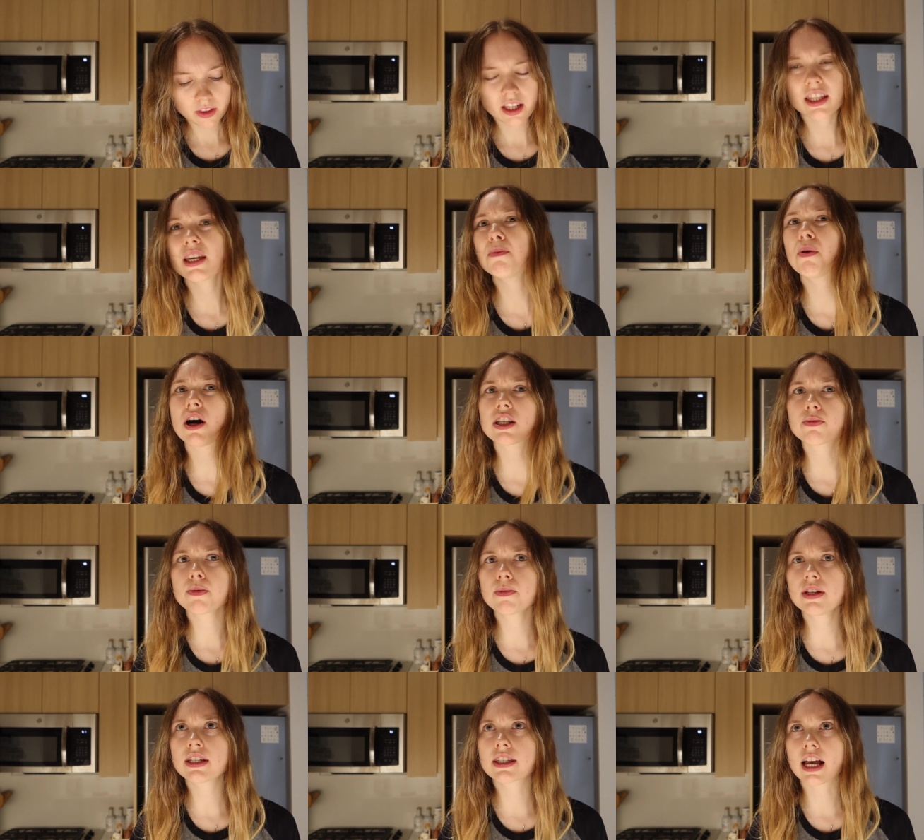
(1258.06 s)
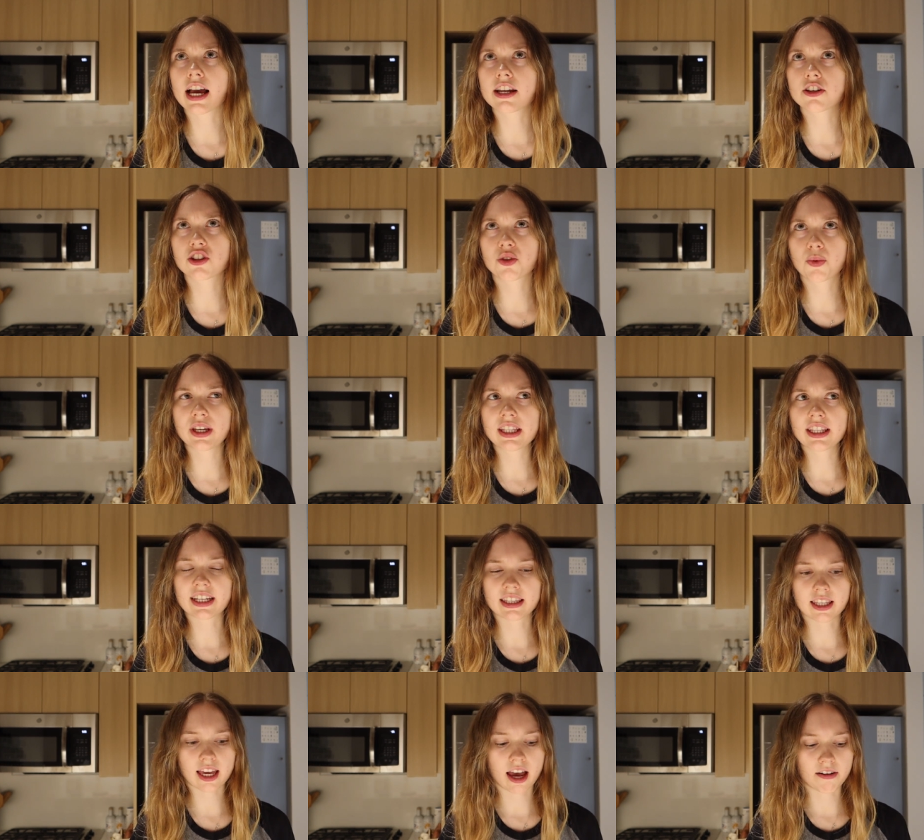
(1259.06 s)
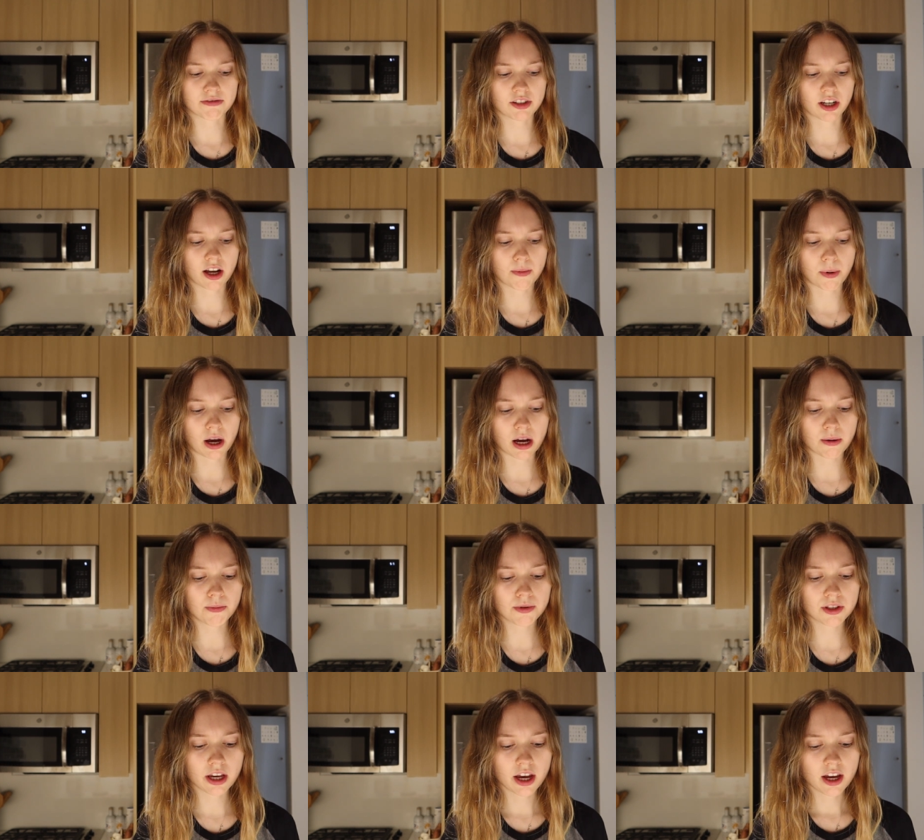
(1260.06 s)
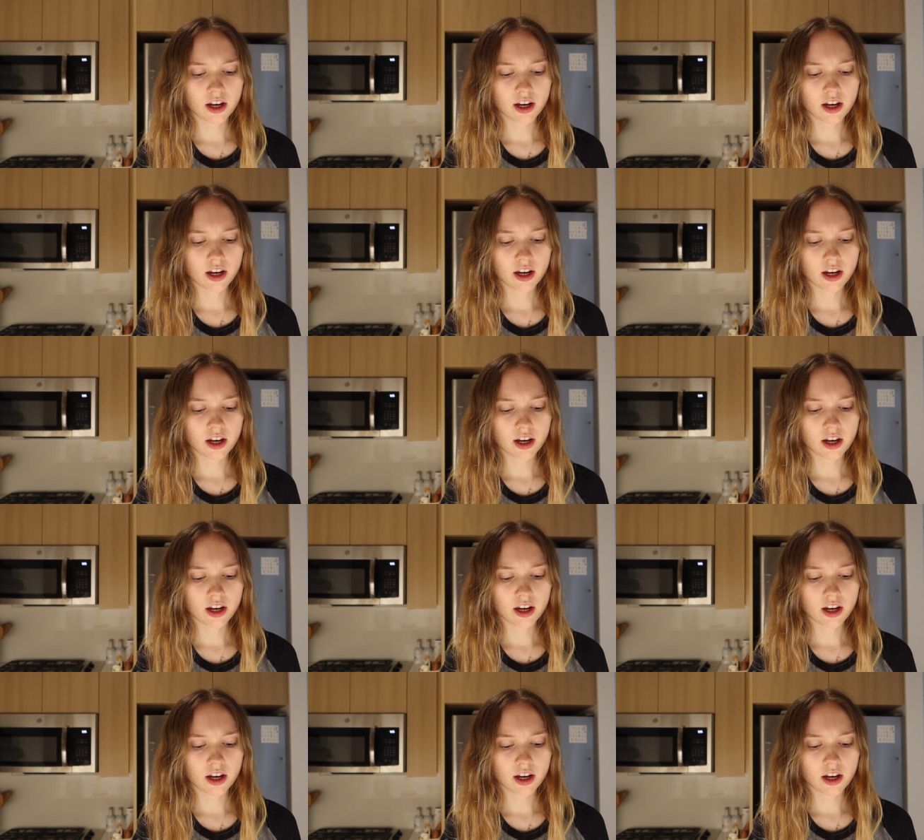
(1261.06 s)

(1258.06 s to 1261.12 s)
The impossible meat is kind of sweet, like the kefta kebabs,